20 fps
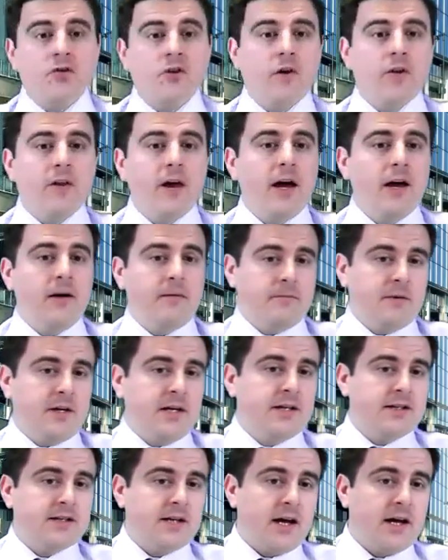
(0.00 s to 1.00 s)
you've got there
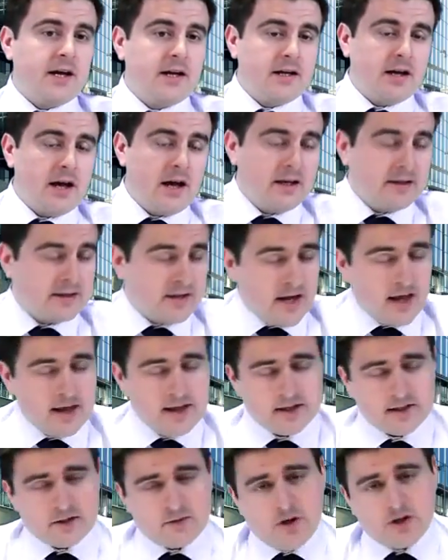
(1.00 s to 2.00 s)
is an
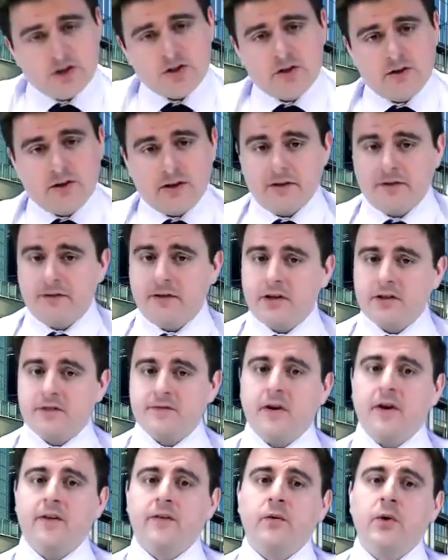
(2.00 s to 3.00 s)
ethics question. I think the first
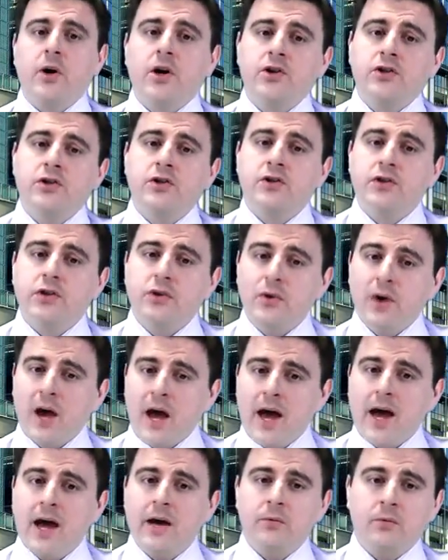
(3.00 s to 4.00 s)
five questions that you
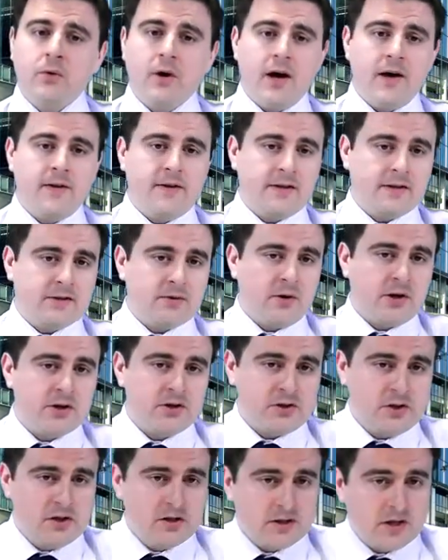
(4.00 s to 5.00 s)
had were ethics
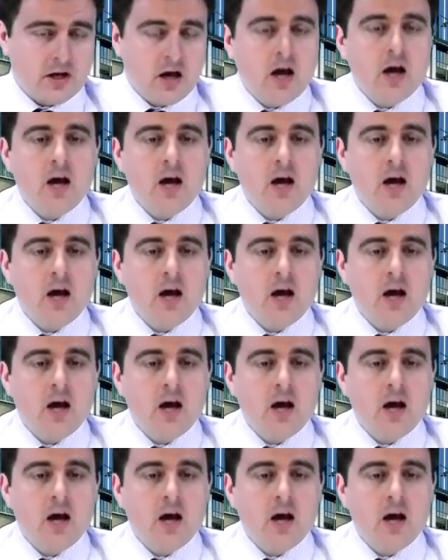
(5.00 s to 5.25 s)
questions.